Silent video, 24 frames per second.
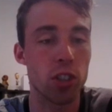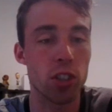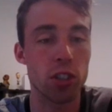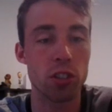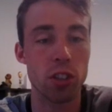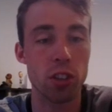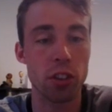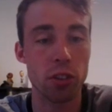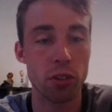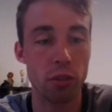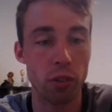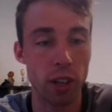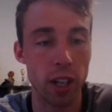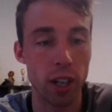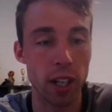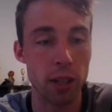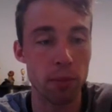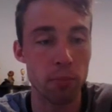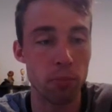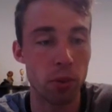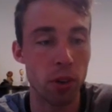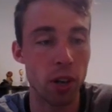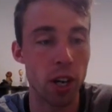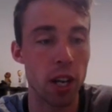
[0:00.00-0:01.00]
Just the
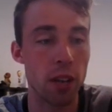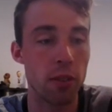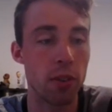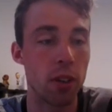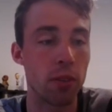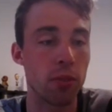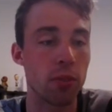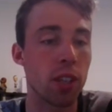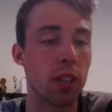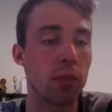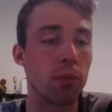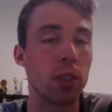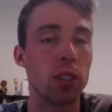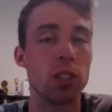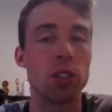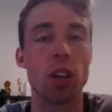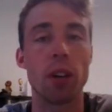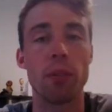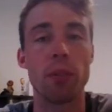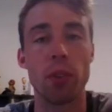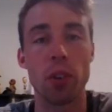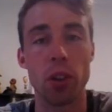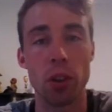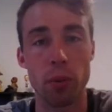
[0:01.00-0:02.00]
3 premiums, then we
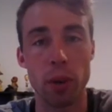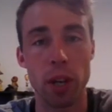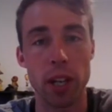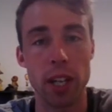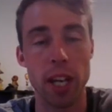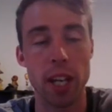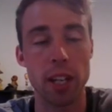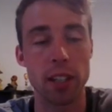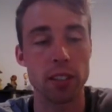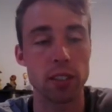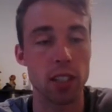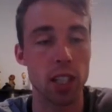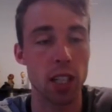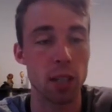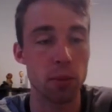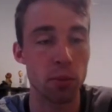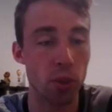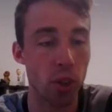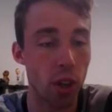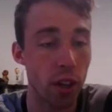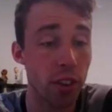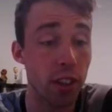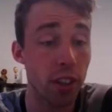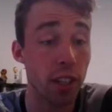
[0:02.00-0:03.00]
drop all the way down to
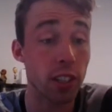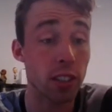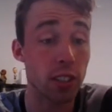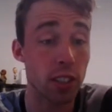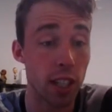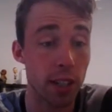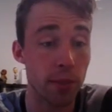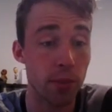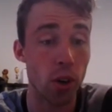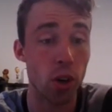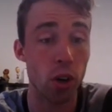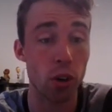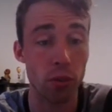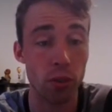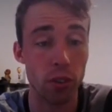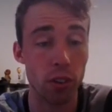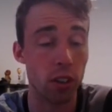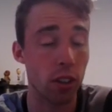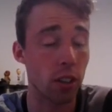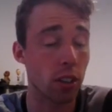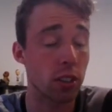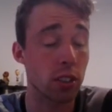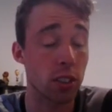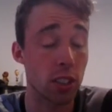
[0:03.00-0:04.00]
Zeeble. I think
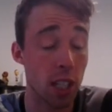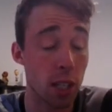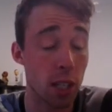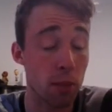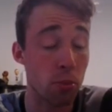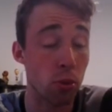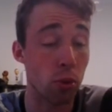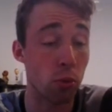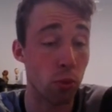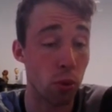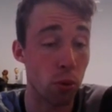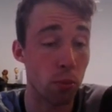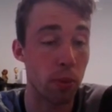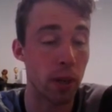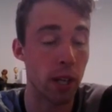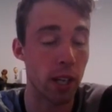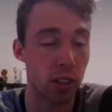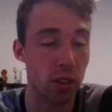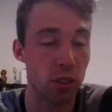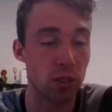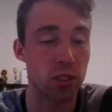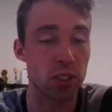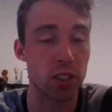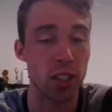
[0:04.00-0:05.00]
Zeeble will
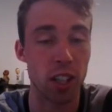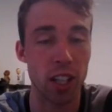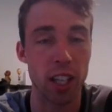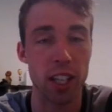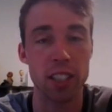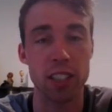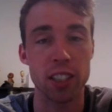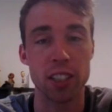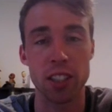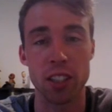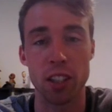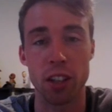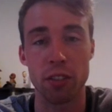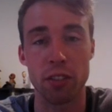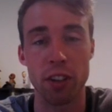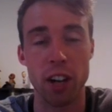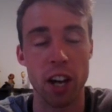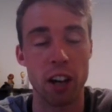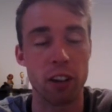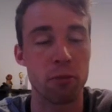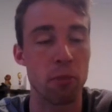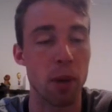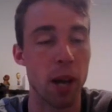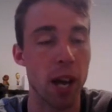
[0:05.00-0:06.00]
be a good selection off
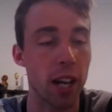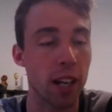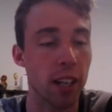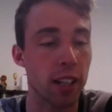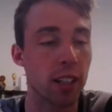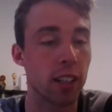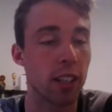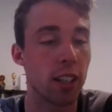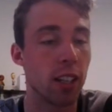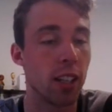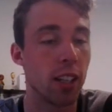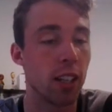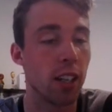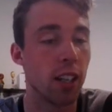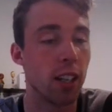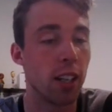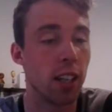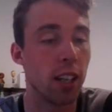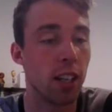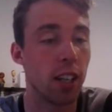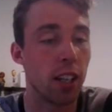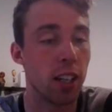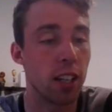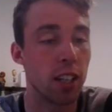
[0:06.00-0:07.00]
half back.
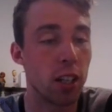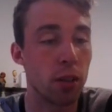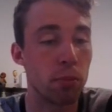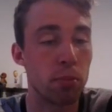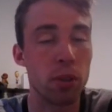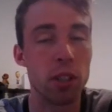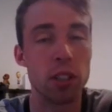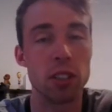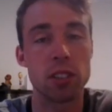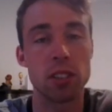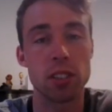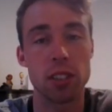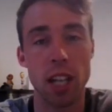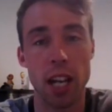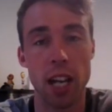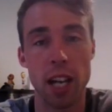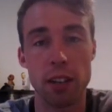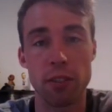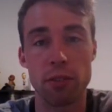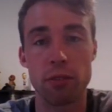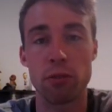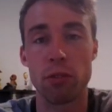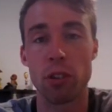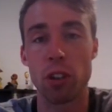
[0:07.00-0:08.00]
Pretty
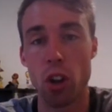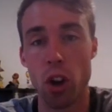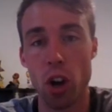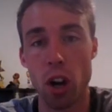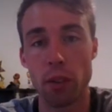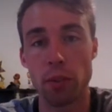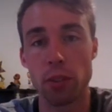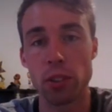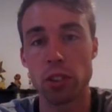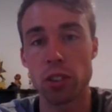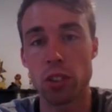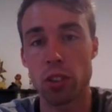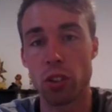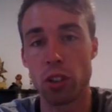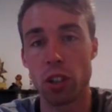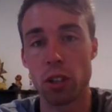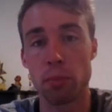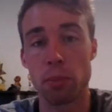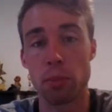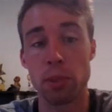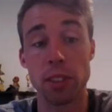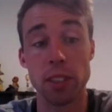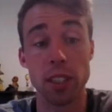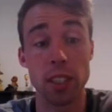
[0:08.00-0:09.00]
safe, reliable
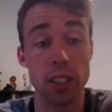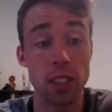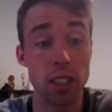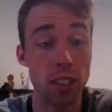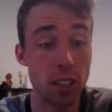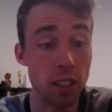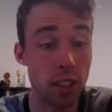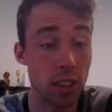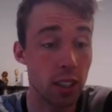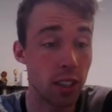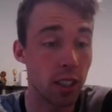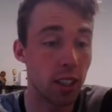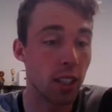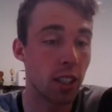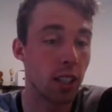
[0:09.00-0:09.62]
scoring position.